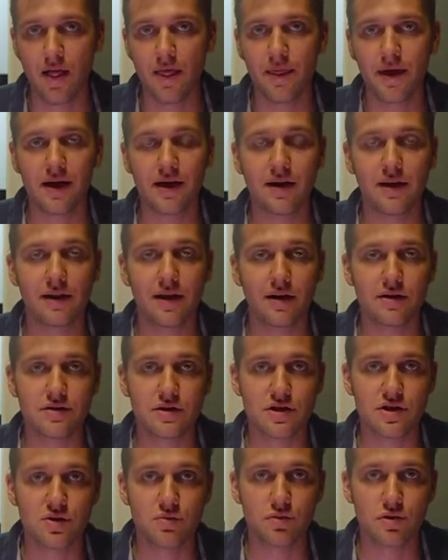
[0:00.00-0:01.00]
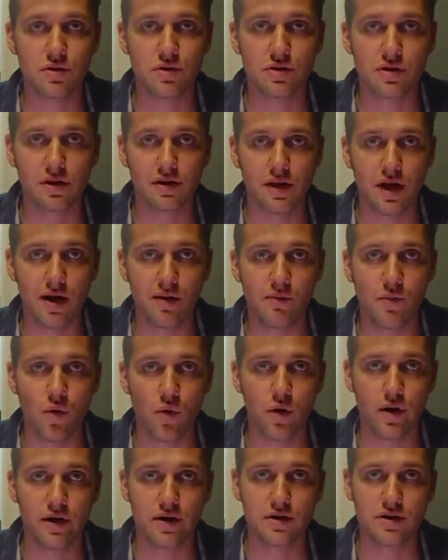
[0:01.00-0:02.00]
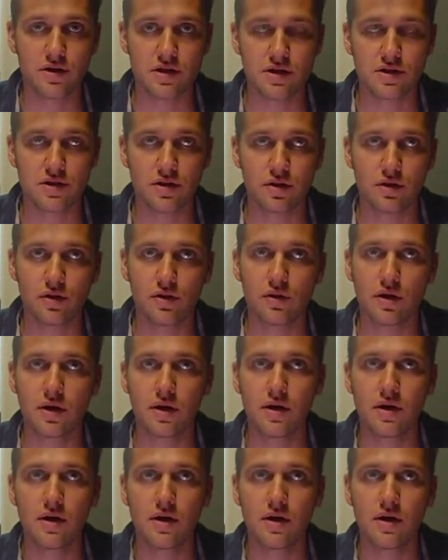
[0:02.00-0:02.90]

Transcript: then it allows us to produce a lot more energy. So